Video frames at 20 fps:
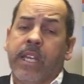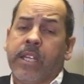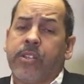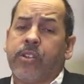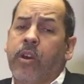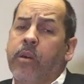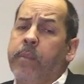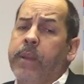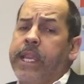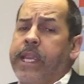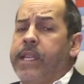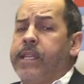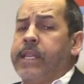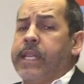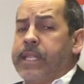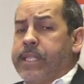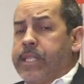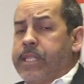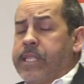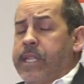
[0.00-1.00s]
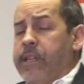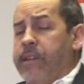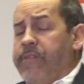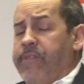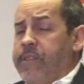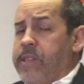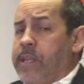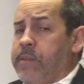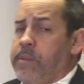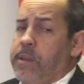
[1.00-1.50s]
Don't make it necessary
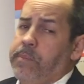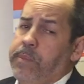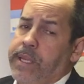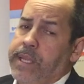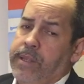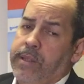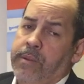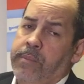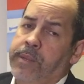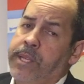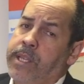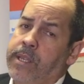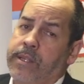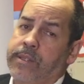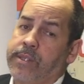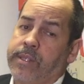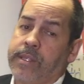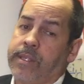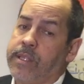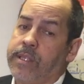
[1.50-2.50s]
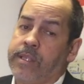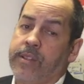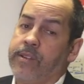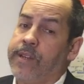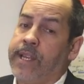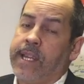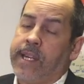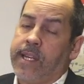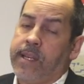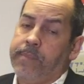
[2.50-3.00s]
for them to be there because they're
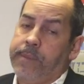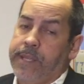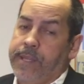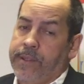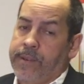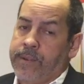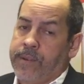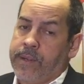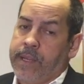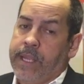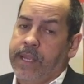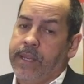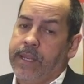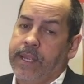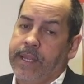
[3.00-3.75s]
not going to be there, okay?